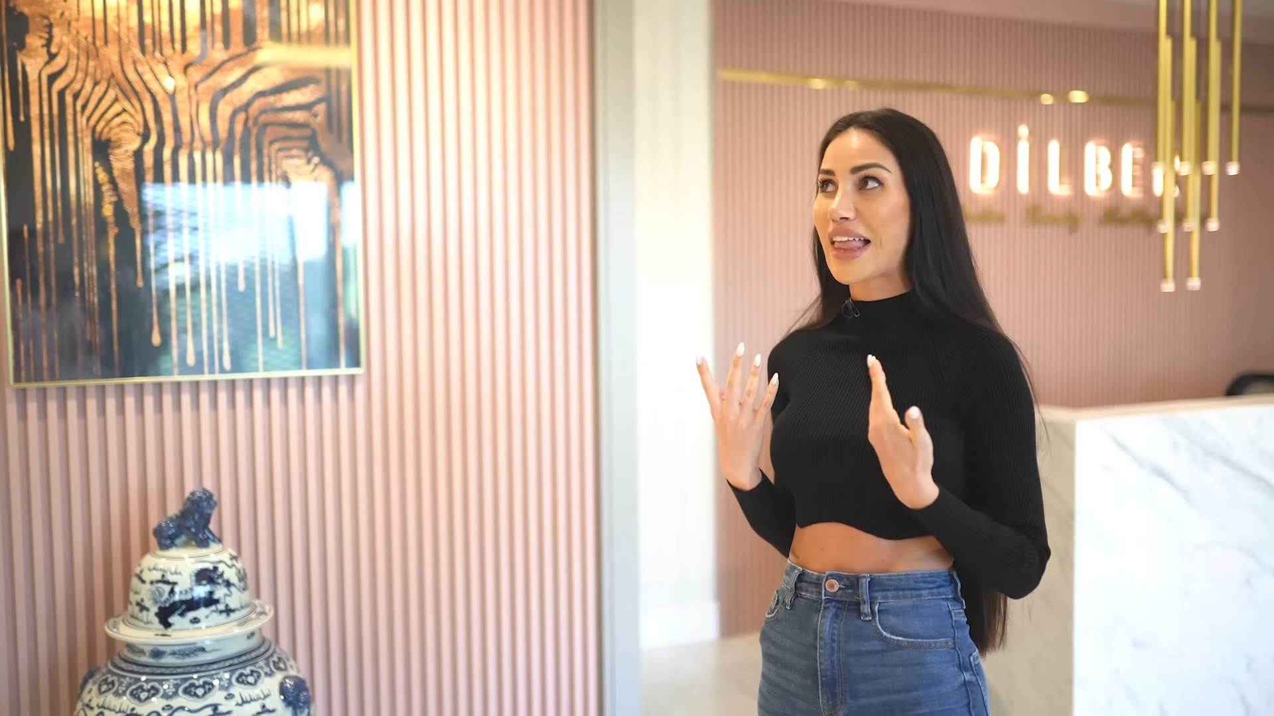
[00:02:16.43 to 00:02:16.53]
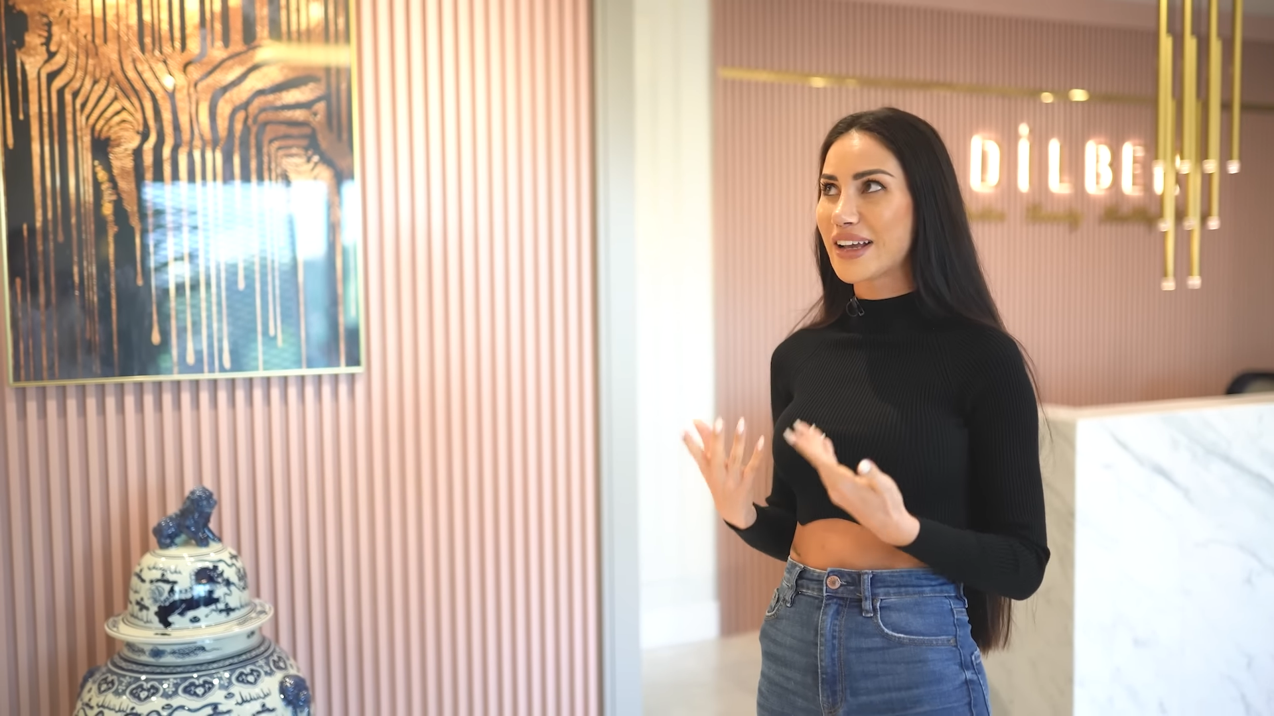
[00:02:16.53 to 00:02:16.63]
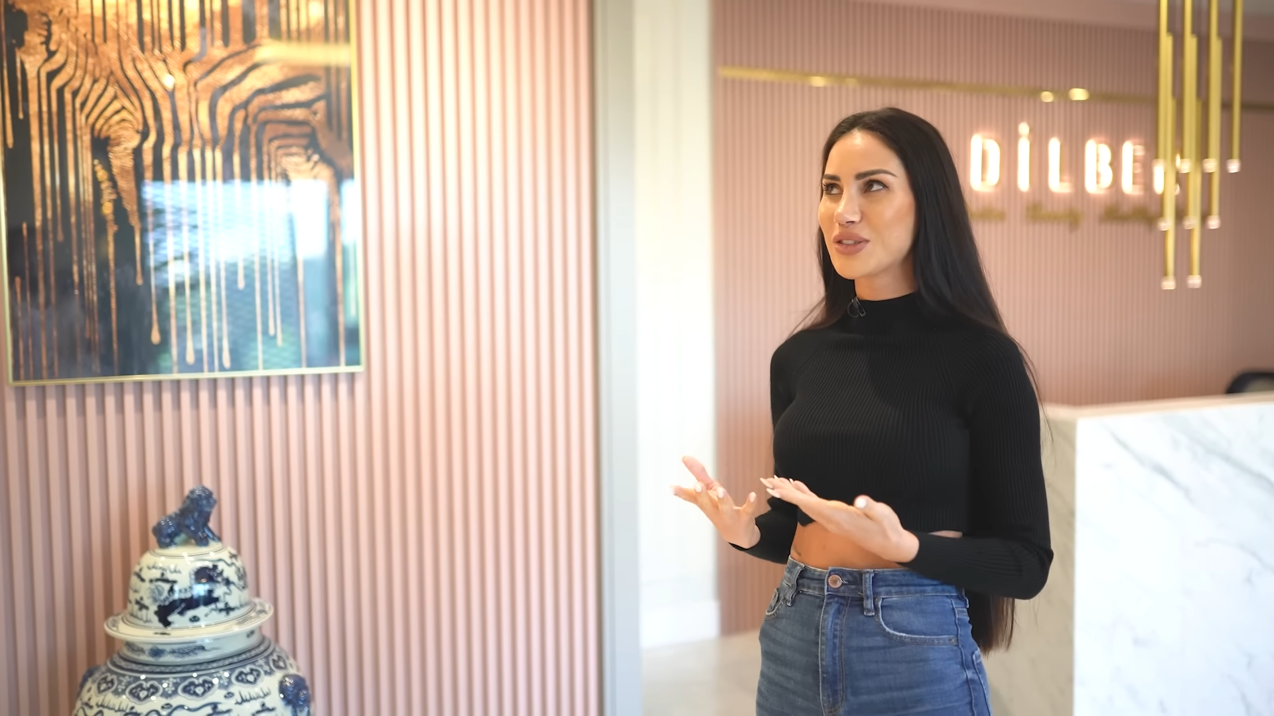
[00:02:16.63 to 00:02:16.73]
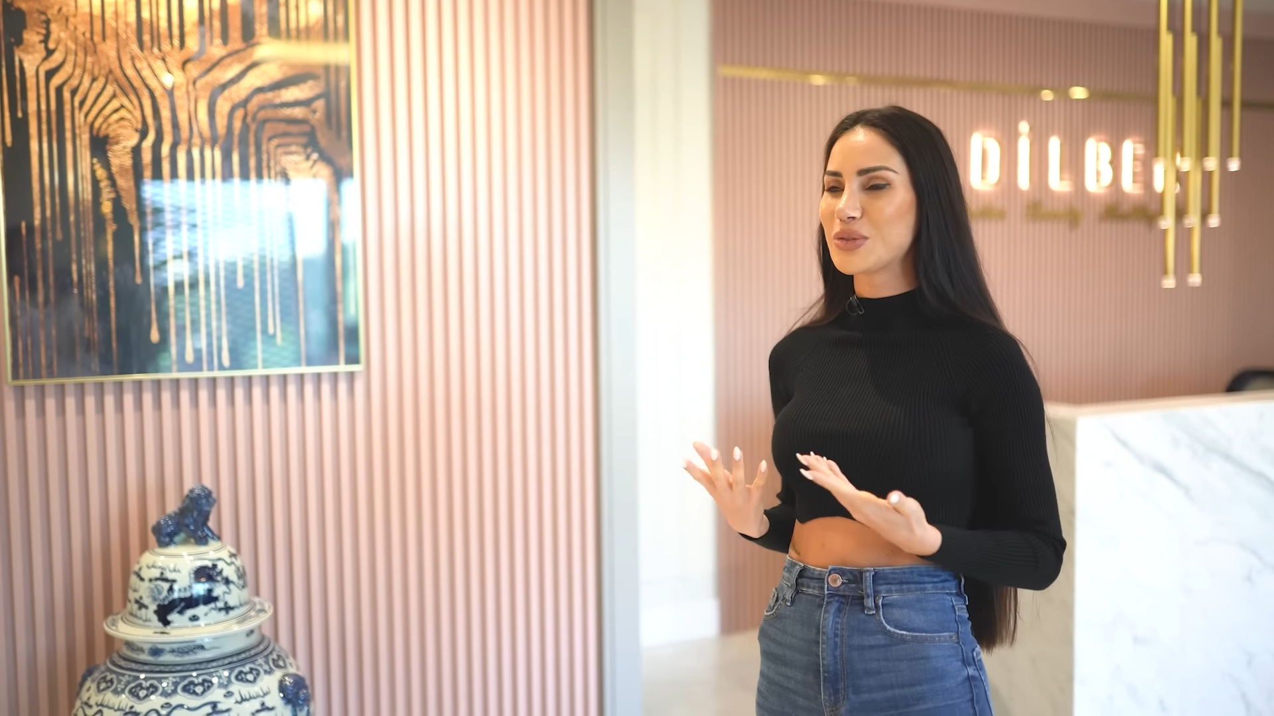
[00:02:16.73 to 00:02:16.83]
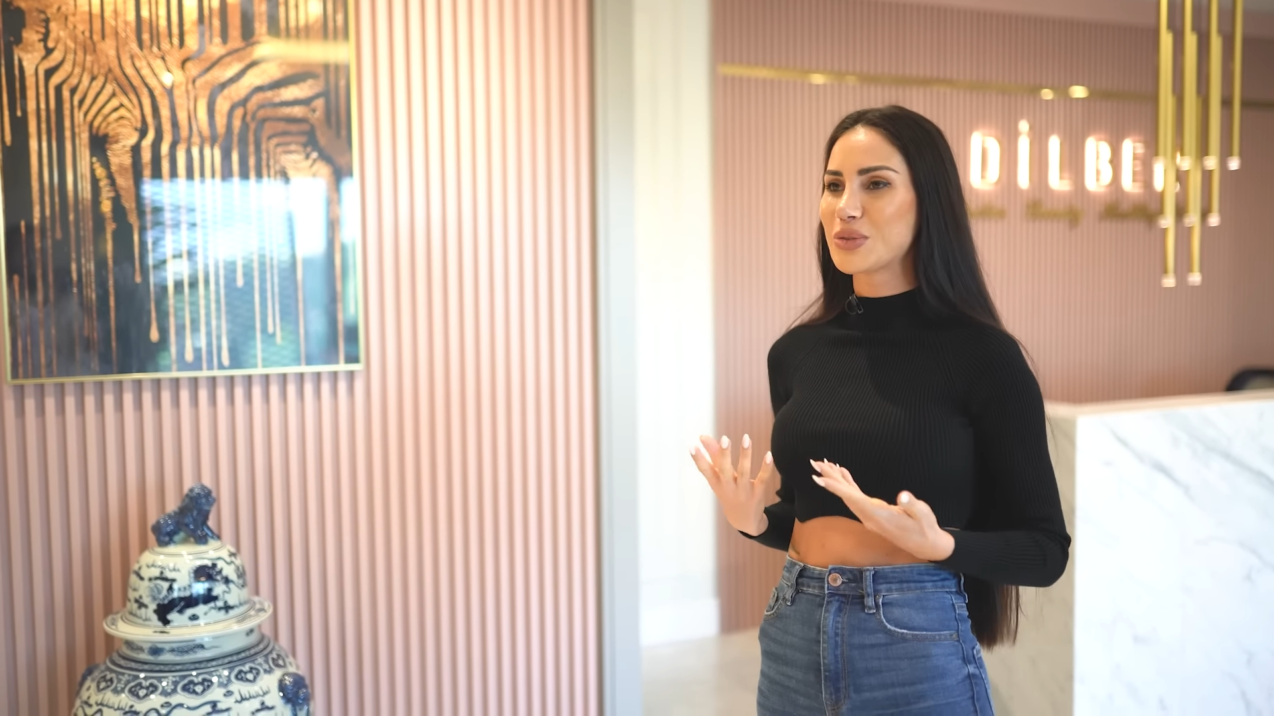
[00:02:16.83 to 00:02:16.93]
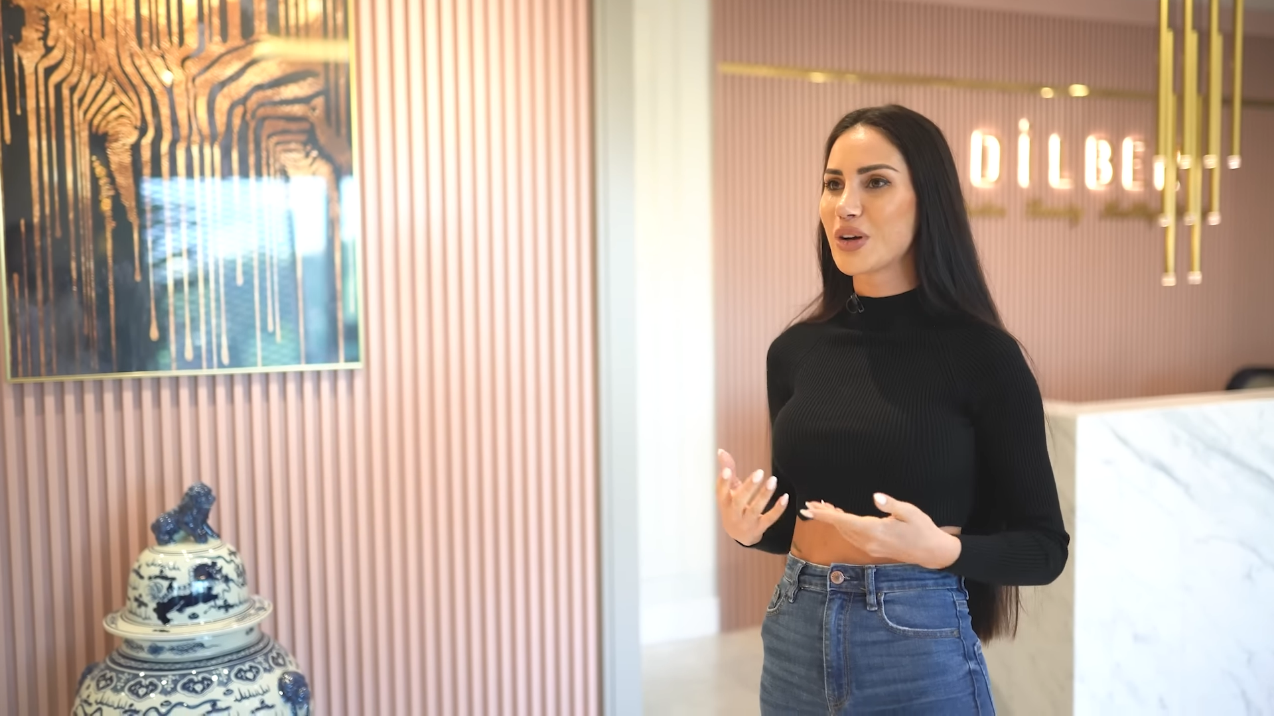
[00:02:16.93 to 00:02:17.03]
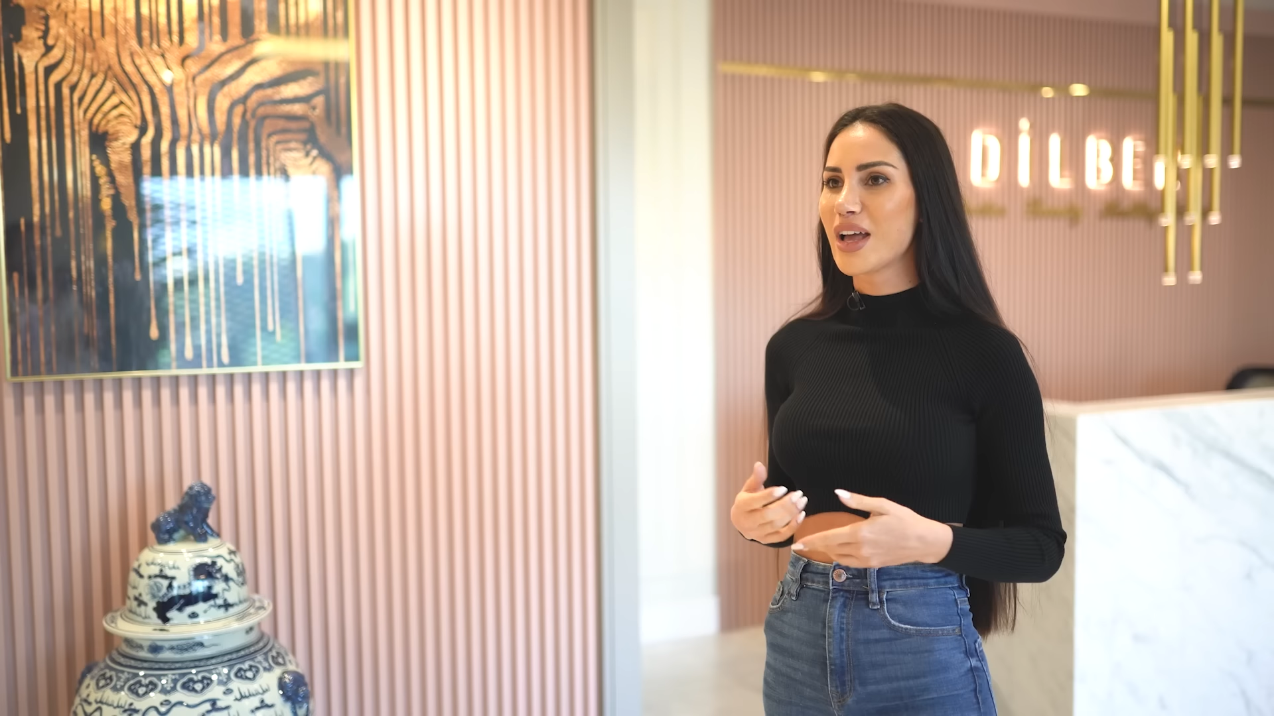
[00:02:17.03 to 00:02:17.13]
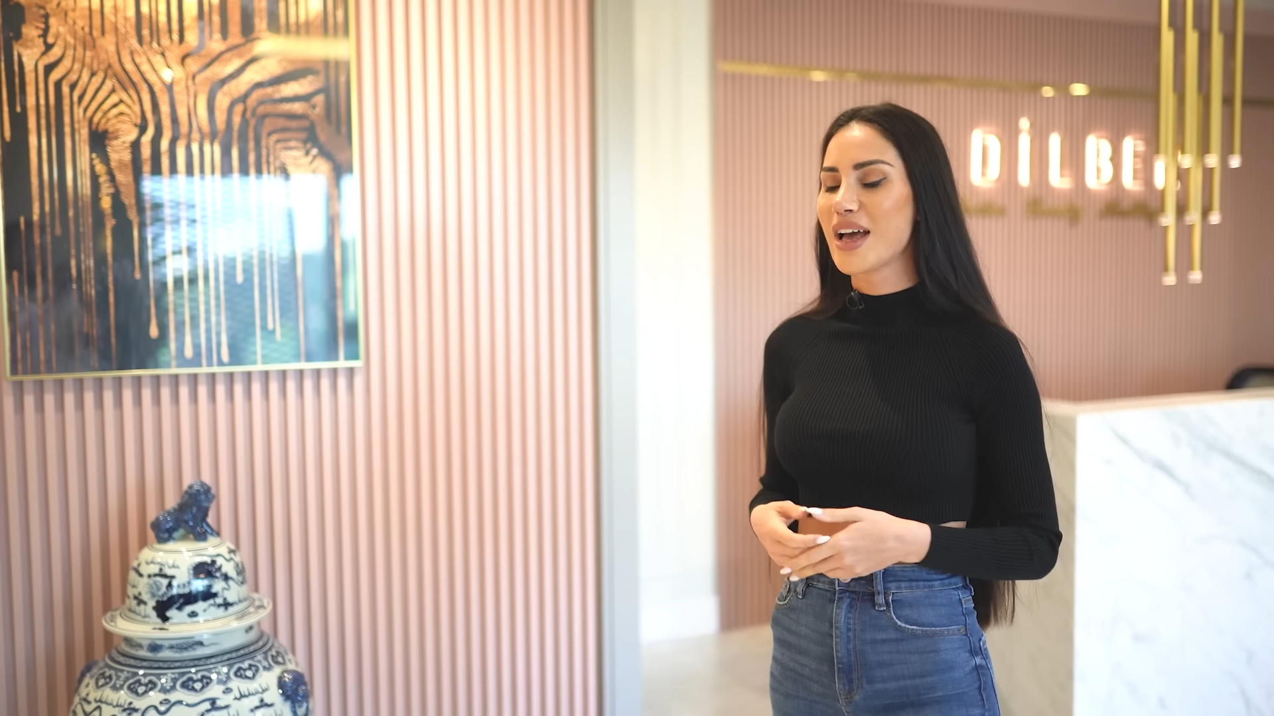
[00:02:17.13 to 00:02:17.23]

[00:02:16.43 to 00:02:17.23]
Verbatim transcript: like to